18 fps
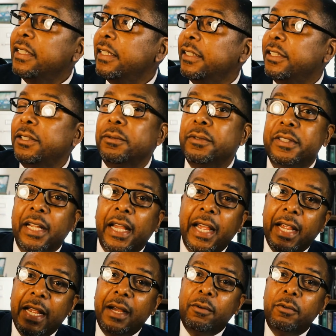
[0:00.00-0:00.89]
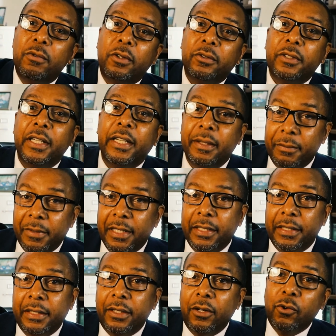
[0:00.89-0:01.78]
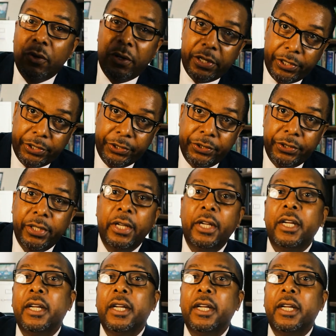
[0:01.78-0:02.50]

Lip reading: that you would say, hey, I want him or her